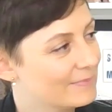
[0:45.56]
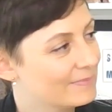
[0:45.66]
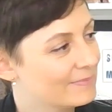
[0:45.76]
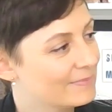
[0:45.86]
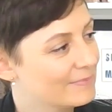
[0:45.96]

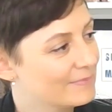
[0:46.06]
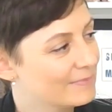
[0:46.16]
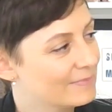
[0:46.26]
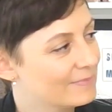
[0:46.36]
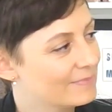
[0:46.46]

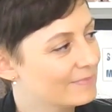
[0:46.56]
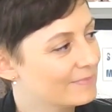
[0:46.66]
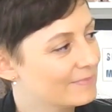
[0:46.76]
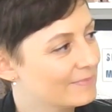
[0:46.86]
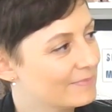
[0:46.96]

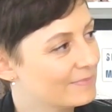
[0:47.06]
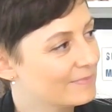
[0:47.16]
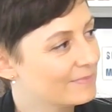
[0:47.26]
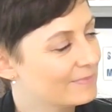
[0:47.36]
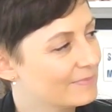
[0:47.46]

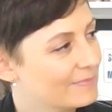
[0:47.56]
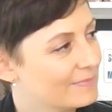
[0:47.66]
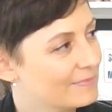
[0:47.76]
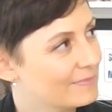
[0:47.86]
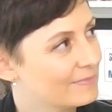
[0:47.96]

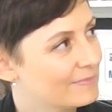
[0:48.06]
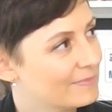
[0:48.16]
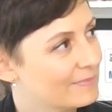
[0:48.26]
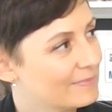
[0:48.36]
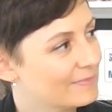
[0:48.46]

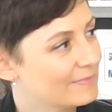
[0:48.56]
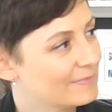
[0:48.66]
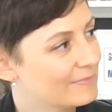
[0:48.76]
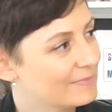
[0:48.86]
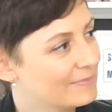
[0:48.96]

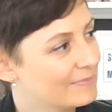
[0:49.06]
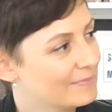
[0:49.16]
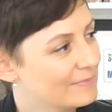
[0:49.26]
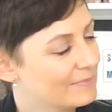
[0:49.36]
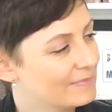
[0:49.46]

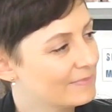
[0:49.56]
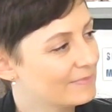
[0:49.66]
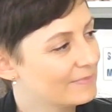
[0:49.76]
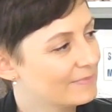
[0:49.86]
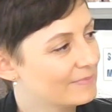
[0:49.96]

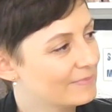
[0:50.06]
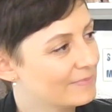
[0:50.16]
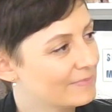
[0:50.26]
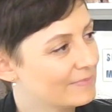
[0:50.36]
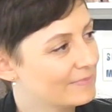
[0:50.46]

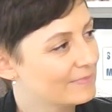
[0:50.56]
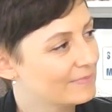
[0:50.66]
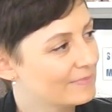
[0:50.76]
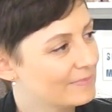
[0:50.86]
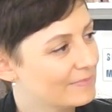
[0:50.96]

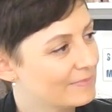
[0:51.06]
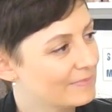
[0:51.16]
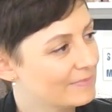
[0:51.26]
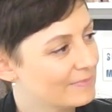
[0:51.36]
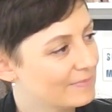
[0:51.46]

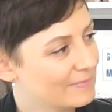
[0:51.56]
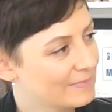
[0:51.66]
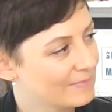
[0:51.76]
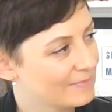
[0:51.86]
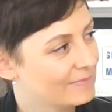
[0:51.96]

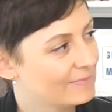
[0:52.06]
[no speech]